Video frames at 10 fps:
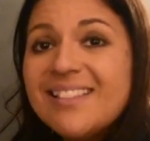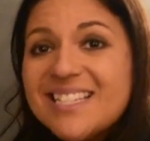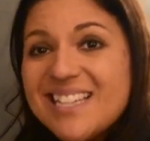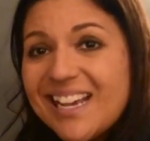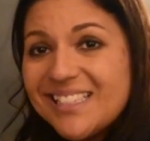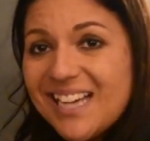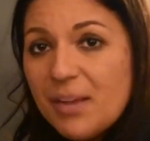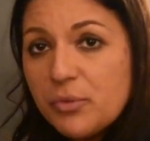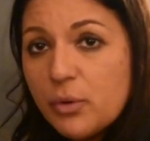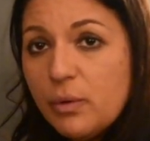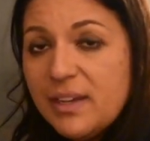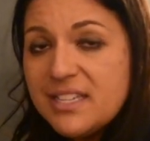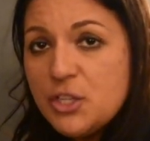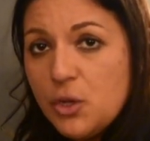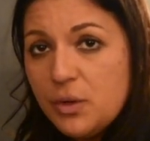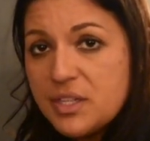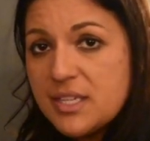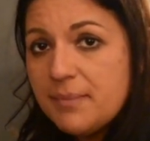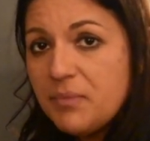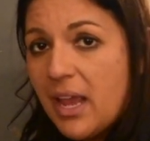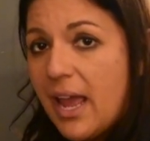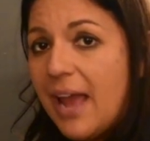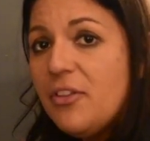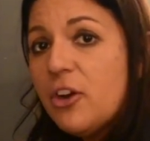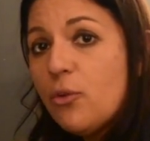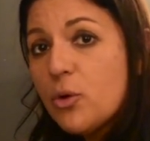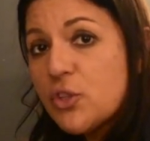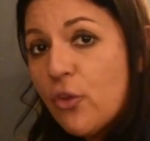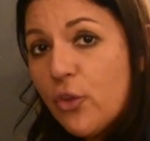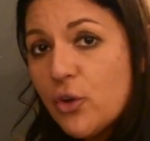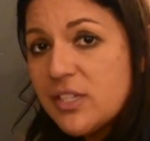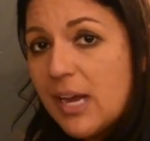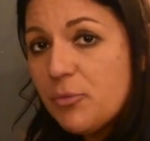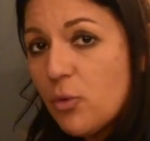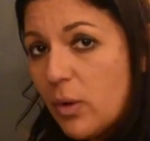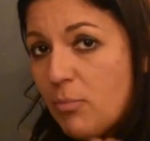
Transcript: the second time through is unison, and then of course the third time through we